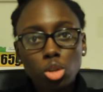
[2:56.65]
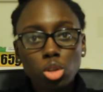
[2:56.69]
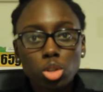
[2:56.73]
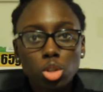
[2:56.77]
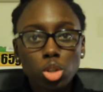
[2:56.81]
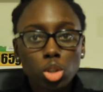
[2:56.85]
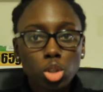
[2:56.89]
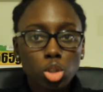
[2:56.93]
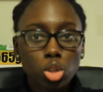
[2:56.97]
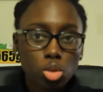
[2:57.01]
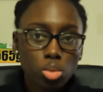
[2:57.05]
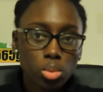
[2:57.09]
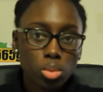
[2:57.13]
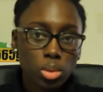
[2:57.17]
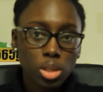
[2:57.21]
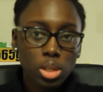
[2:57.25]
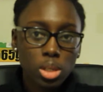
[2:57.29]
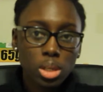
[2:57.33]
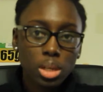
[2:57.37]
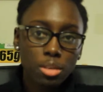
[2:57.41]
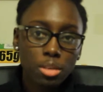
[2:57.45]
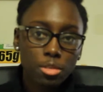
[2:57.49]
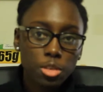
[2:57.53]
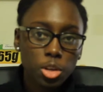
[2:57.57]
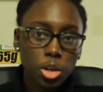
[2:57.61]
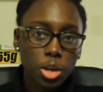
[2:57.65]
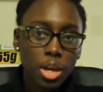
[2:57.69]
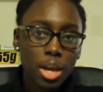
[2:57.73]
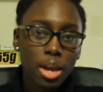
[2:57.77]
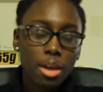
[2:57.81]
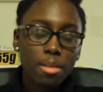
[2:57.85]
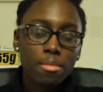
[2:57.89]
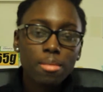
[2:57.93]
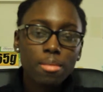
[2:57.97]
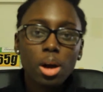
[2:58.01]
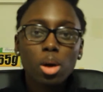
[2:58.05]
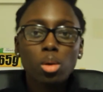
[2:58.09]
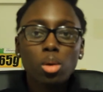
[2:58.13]
Do you just want to leave your
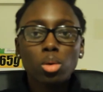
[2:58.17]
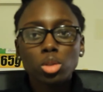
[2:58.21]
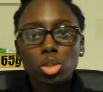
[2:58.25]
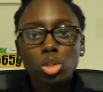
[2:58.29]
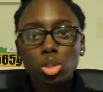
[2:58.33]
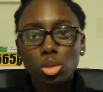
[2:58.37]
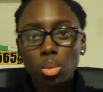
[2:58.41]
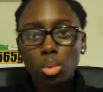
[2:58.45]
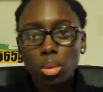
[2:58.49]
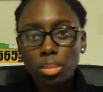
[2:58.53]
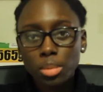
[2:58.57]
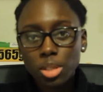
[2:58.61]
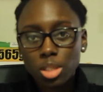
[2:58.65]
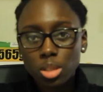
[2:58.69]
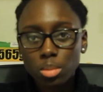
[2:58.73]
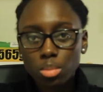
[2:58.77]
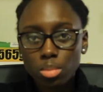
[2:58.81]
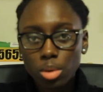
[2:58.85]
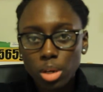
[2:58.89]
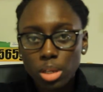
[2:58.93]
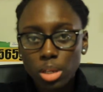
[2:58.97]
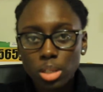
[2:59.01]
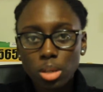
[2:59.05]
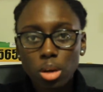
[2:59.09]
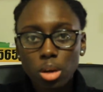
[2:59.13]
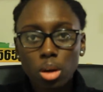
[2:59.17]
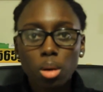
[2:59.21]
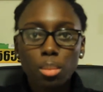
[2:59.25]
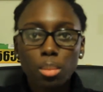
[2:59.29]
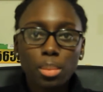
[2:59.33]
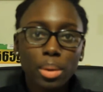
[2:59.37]
hair out, or do you want me to braid it up?